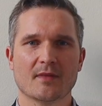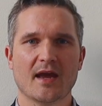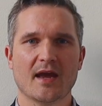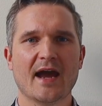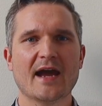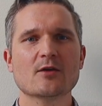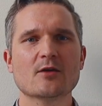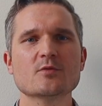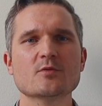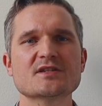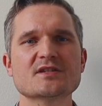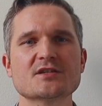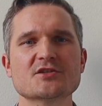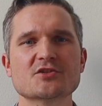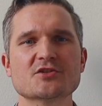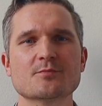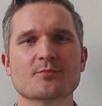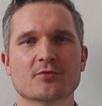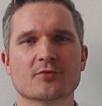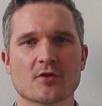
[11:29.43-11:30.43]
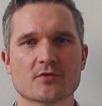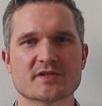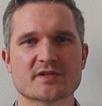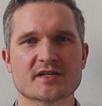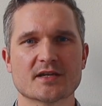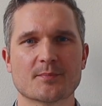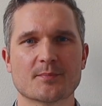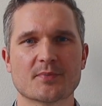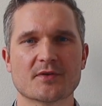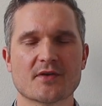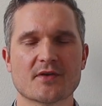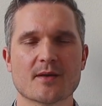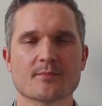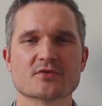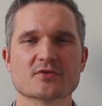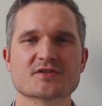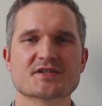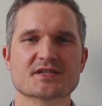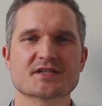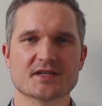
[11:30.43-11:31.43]
Acquisition Pro Tip
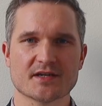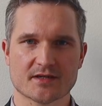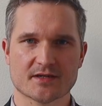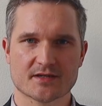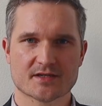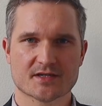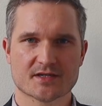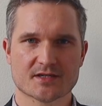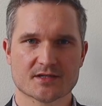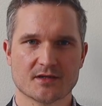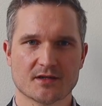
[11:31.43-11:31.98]
number 6.